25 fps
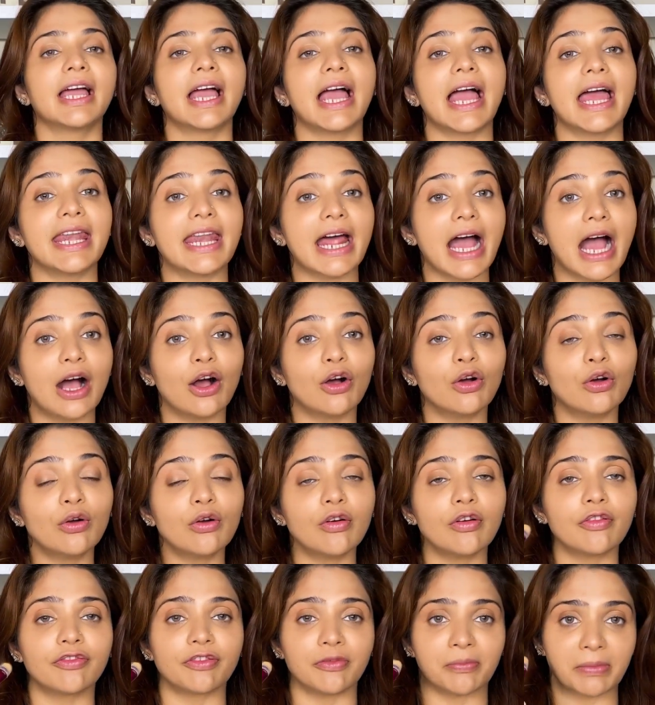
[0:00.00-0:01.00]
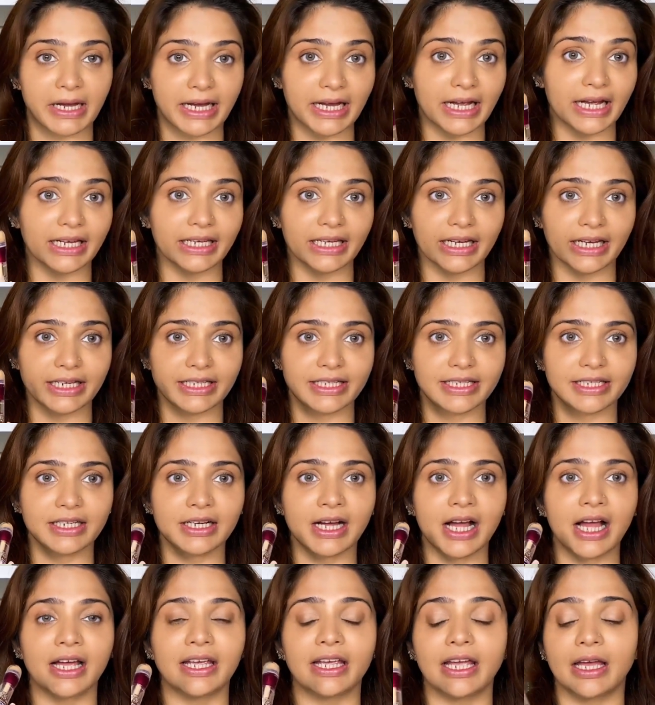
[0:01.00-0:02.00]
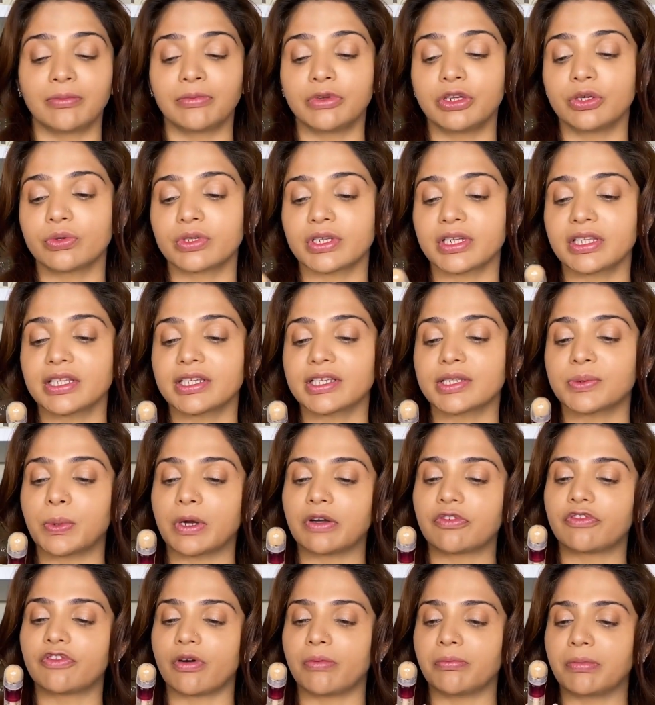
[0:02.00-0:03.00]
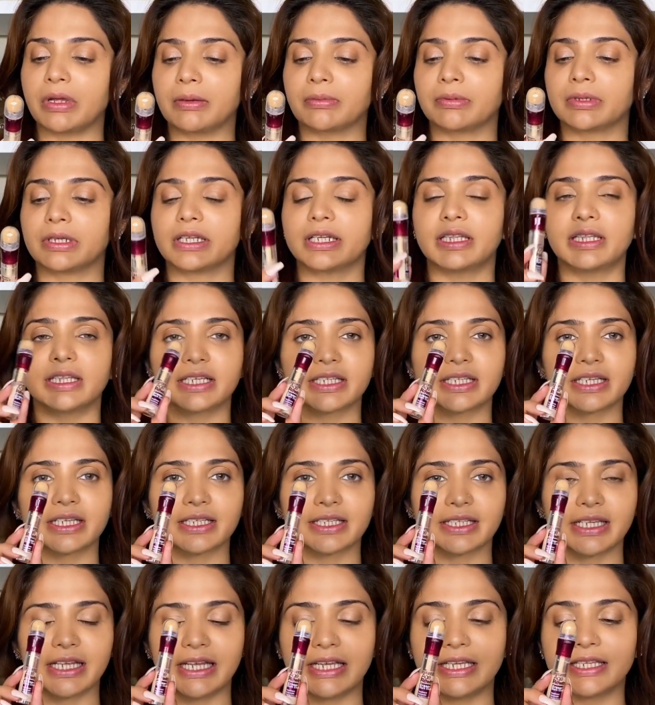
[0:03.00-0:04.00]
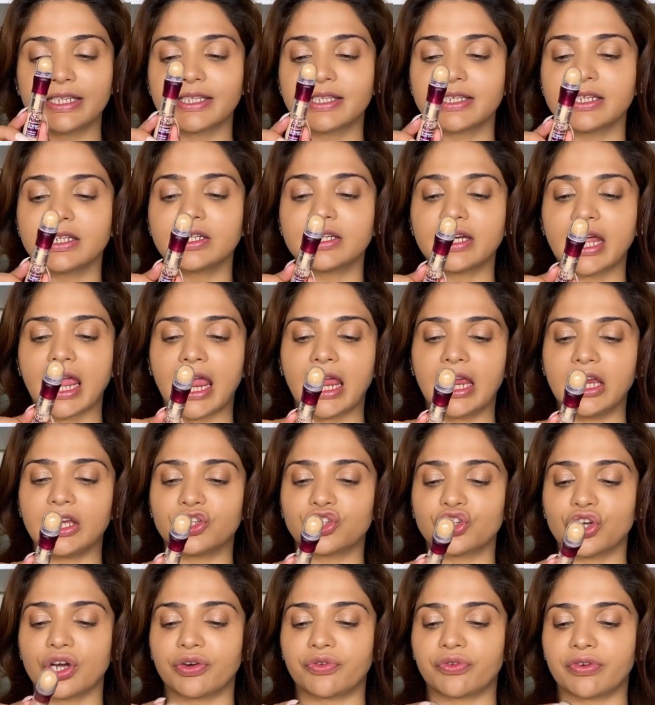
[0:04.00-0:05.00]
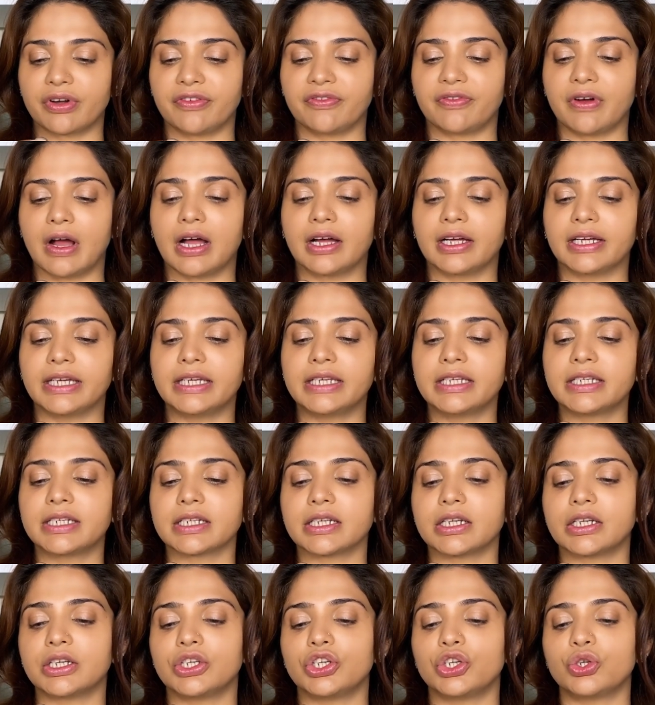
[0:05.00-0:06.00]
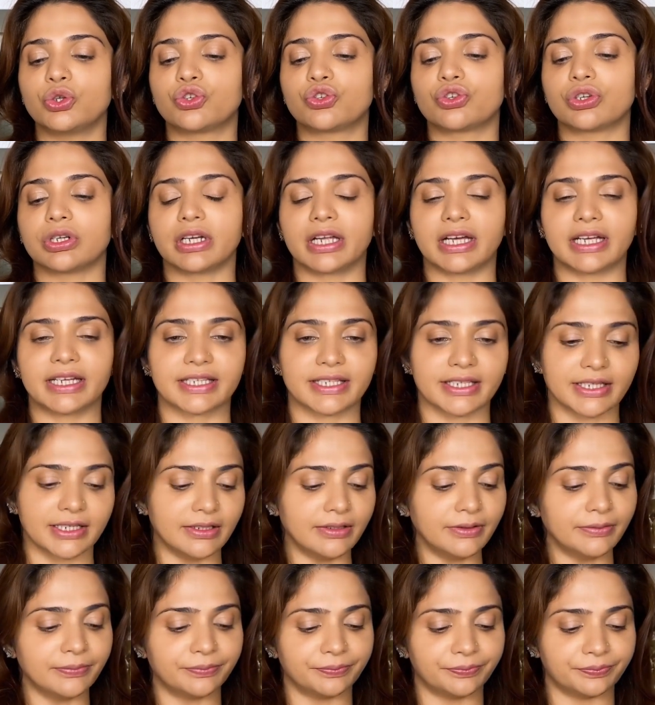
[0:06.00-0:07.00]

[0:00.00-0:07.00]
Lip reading: And now for my highlighter, I am using this one from Maybelline. This is the Instant Age Refined Neutralizer.